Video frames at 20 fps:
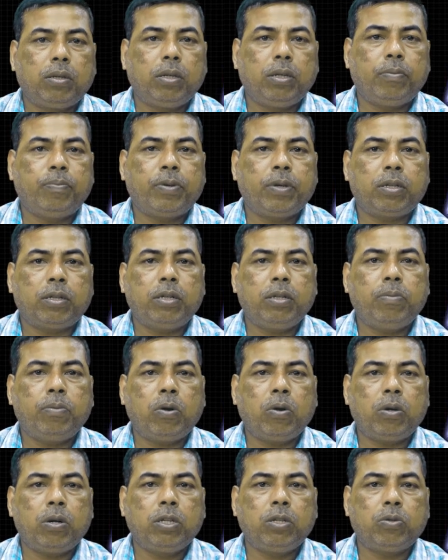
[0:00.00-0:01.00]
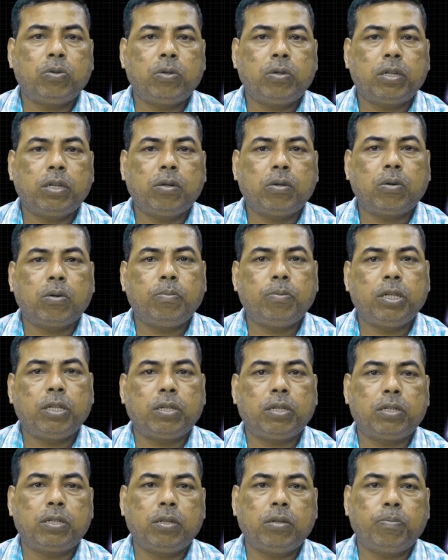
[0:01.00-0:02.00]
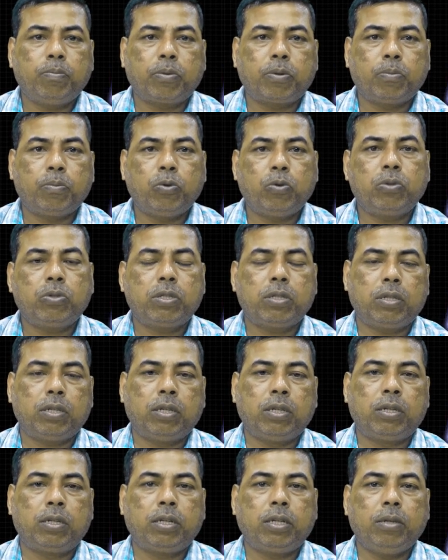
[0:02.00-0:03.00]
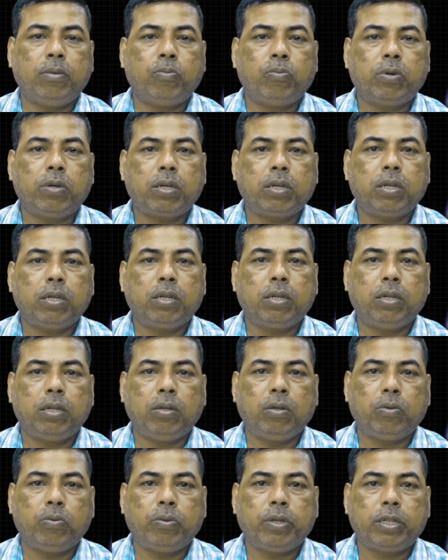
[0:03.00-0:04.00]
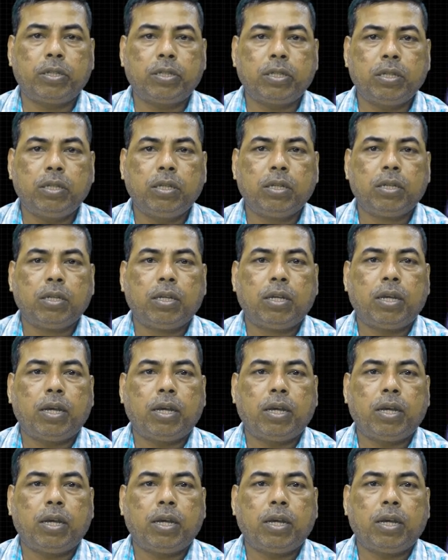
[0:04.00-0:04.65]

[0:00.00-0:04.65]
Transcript: Effective horizontal communication promotes teamwork, innovation,